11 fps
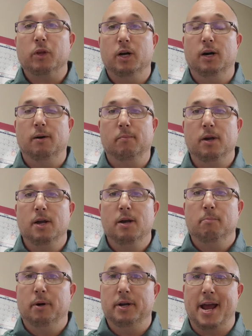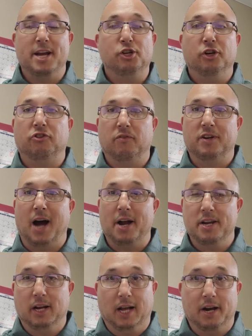But agents have gotten
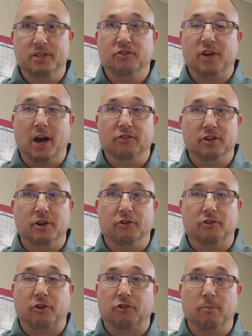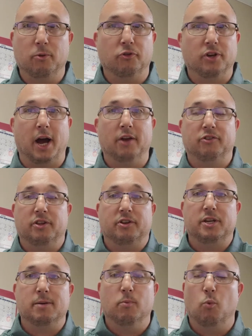in a lot of these guys' ears because some of those guys in the
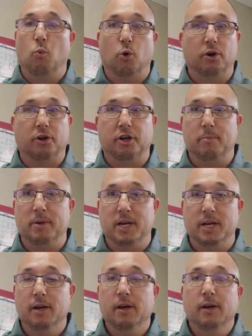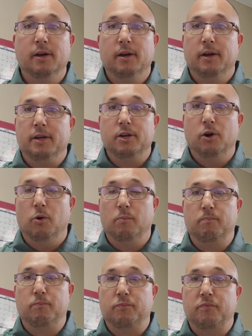team weren't going to be,
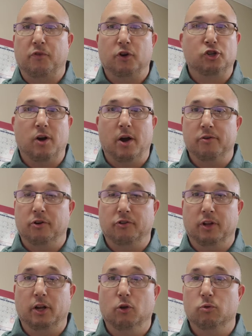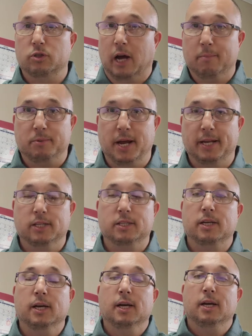first rounders, let alone top 10s.
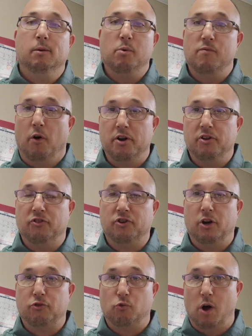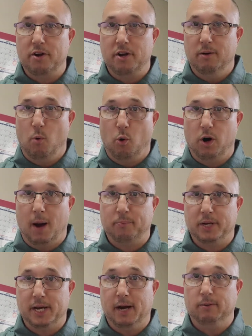We've already discussed Rondale Moore
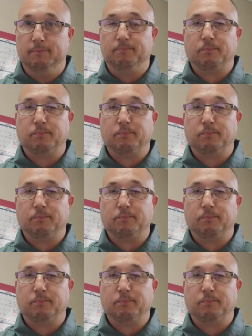opting out.